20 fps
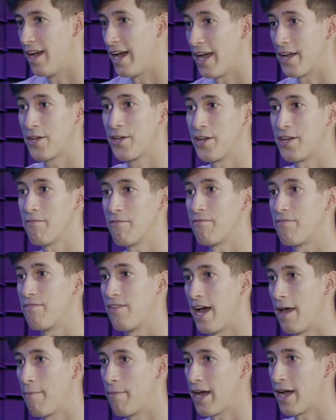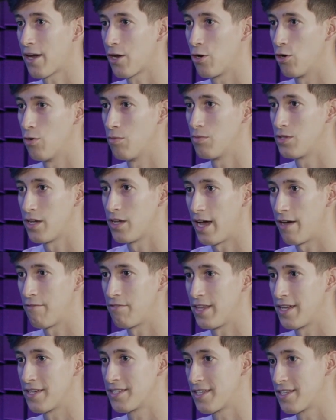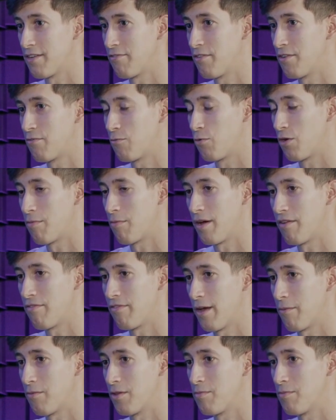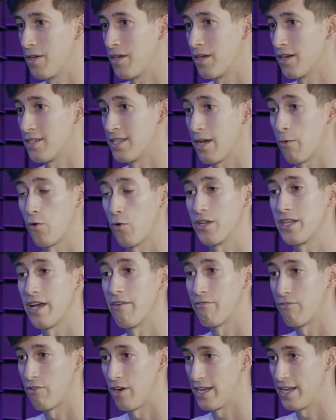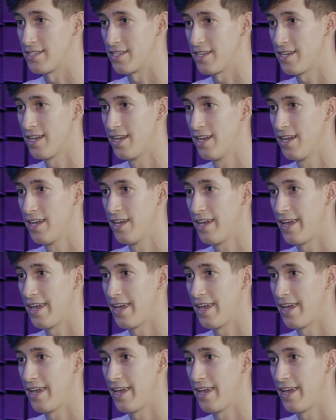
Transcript: I couldn't fly back home to have Thanksgiving with my family because I worked at Verizon.